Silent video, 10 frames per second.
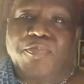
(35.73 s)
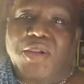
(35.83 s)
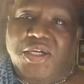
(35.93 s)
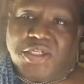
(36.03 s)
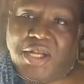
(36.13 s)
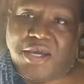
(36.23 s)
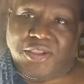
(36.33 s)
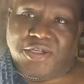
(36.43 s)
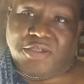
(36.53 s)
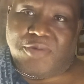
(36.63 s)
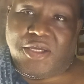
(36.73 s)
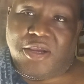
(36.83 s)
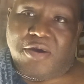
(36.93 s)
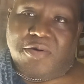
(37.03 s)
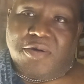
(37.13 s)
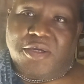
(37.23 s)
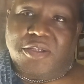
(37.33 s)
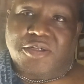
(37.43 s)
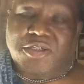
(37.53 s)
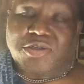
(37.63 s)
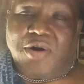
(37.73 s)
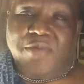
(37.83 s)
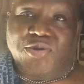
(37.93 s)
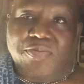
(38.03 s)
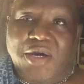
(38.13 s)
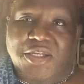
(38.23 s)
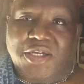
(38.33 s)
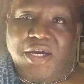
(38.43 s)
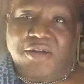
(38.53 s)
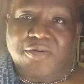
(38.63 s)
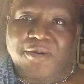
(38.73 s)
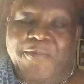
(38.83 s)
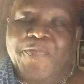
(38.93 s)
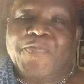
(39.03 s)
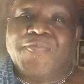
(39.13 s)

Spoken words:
please like this video and subscribe to my channel.